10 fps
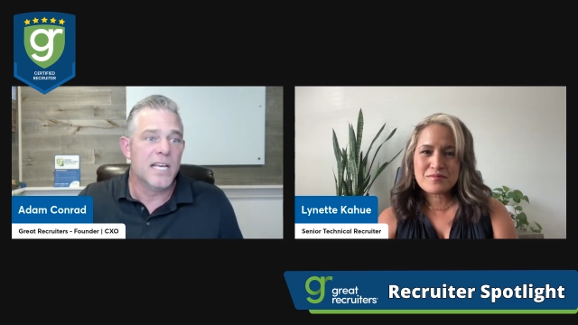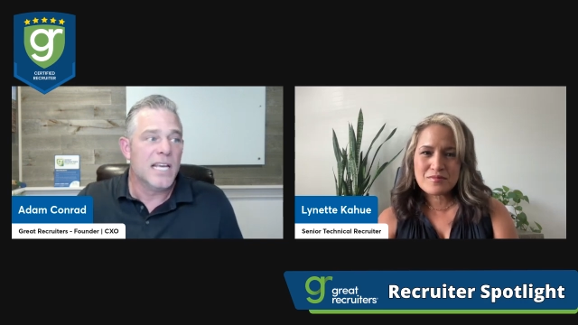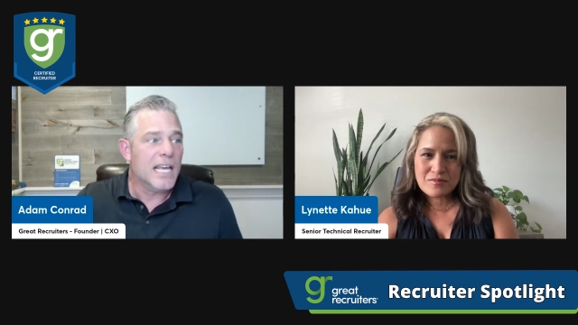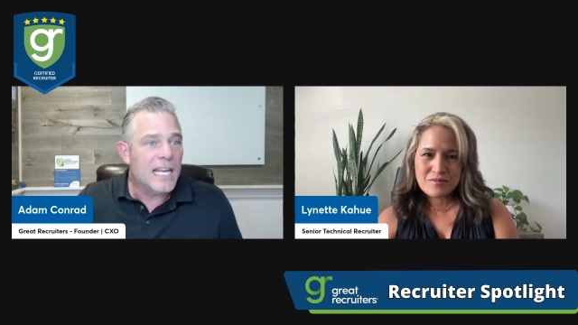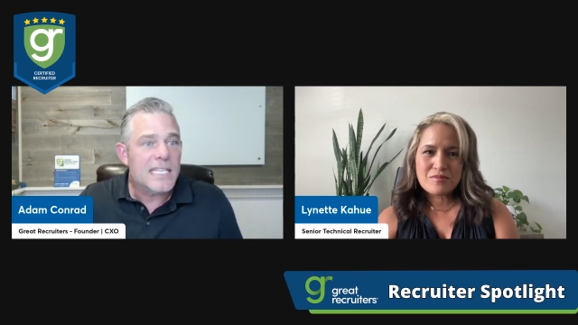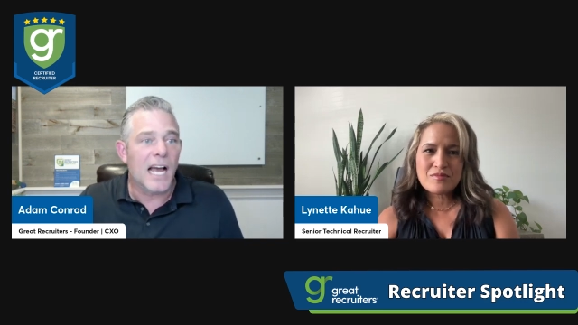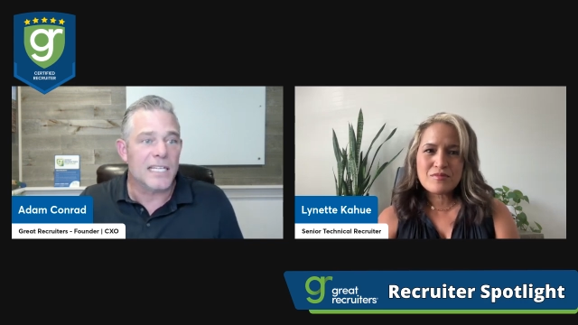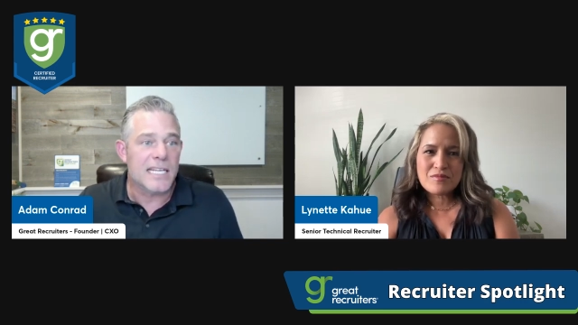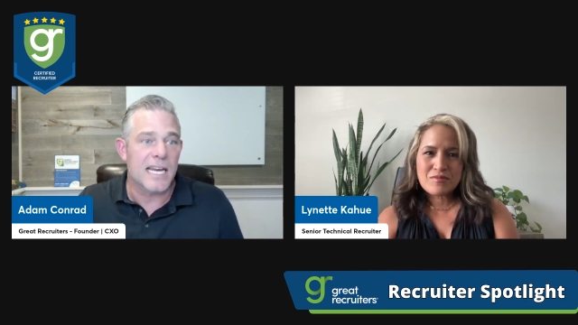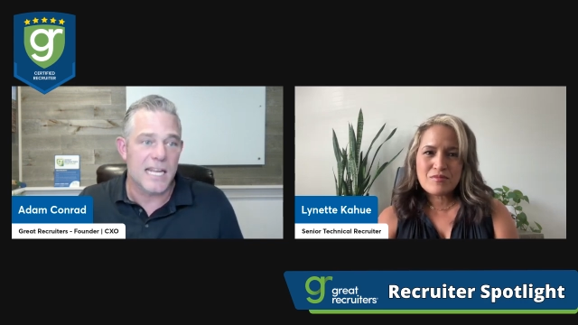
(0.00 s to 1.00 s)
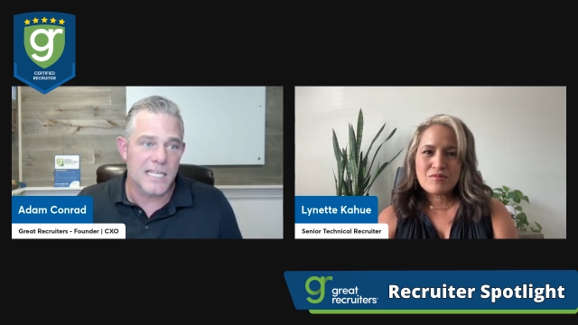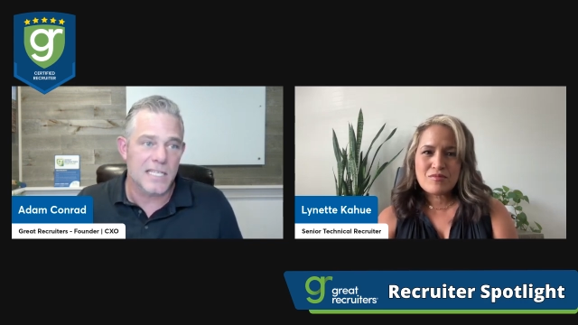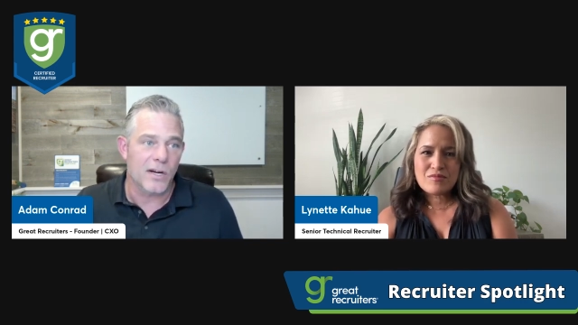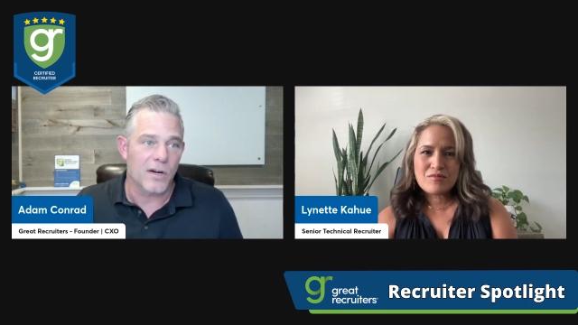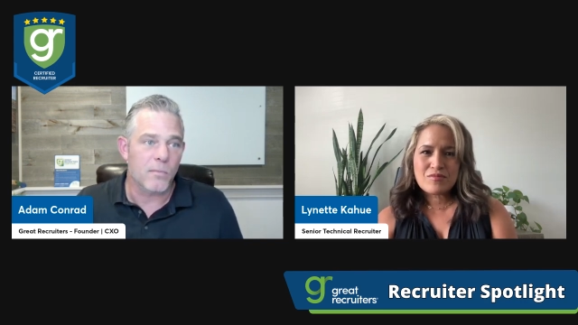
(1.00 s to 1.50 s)
Speaker 1: it does get
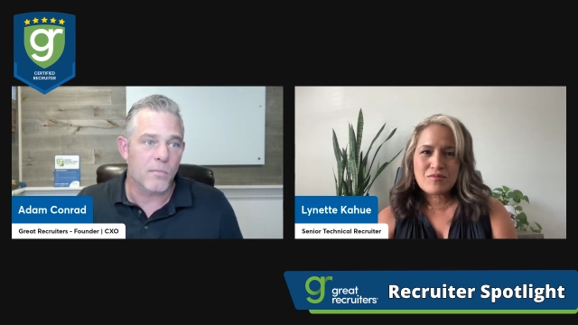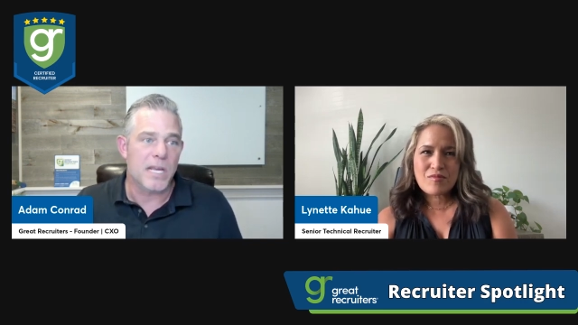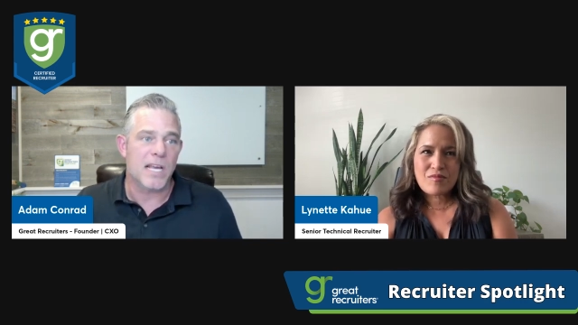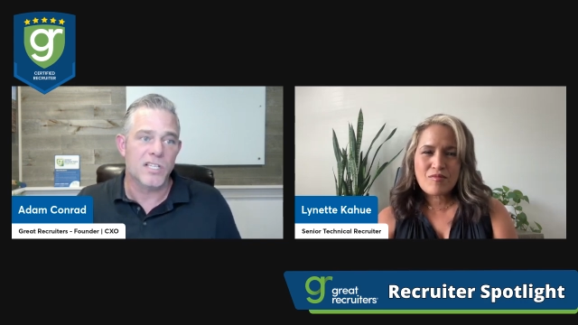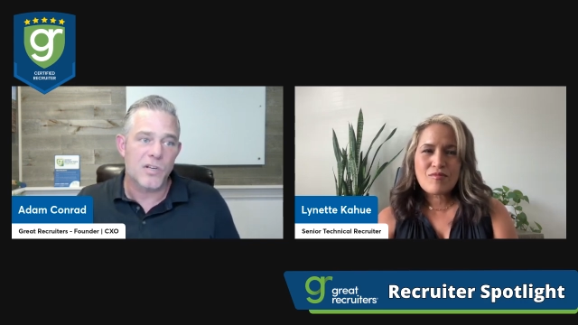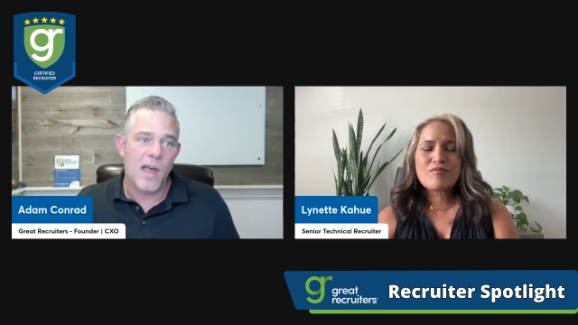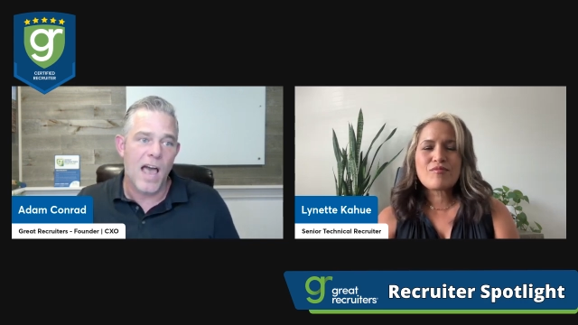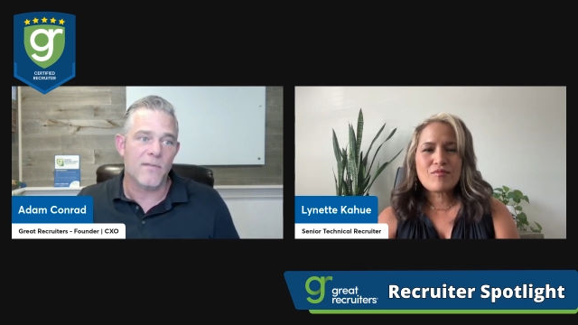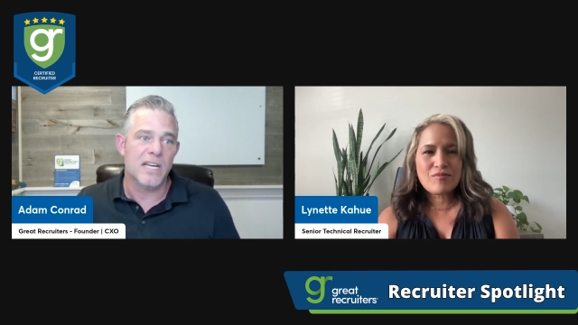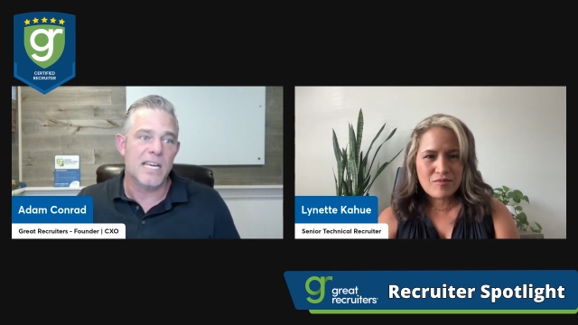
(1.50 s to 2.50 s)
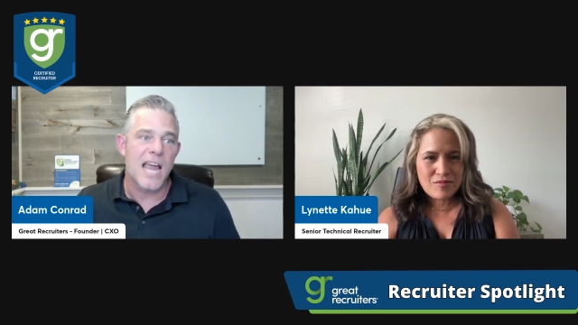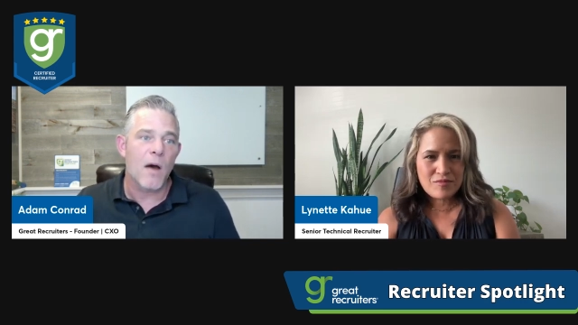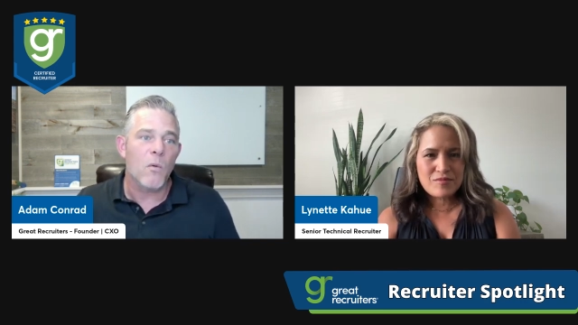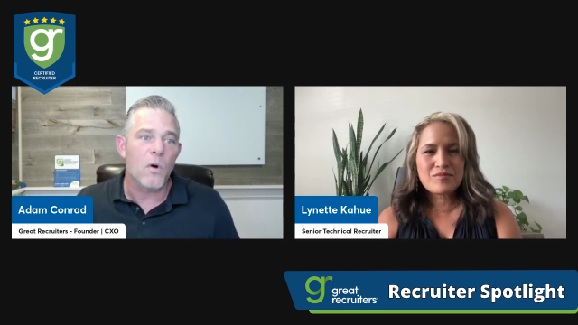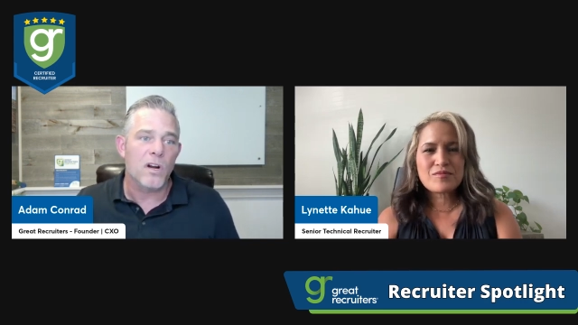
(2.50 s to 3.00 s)
easier because you have a
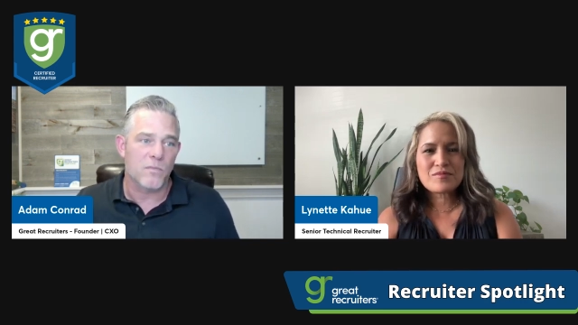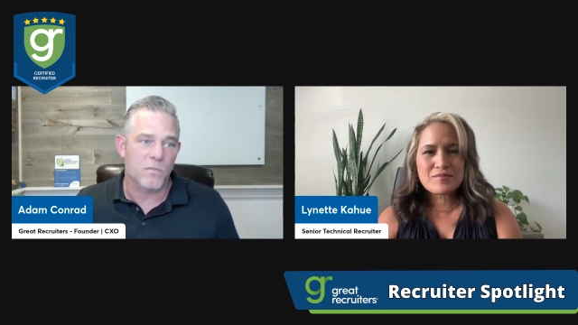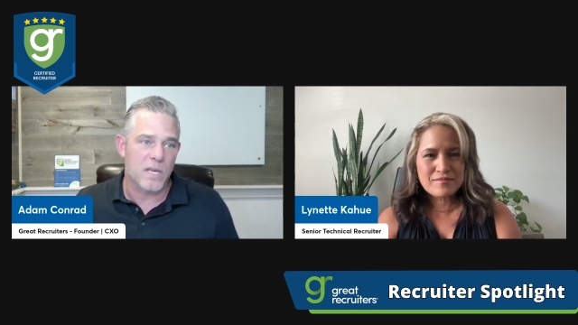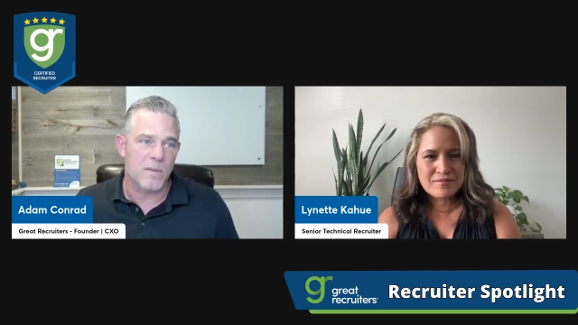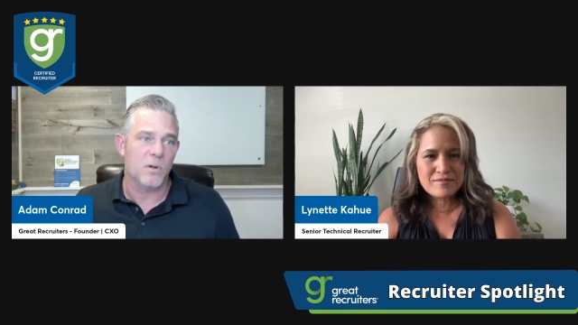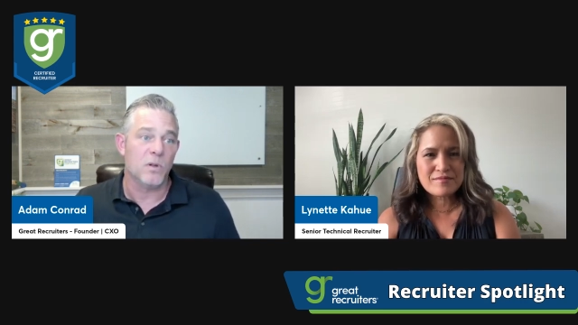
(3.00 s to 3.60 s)
network of people who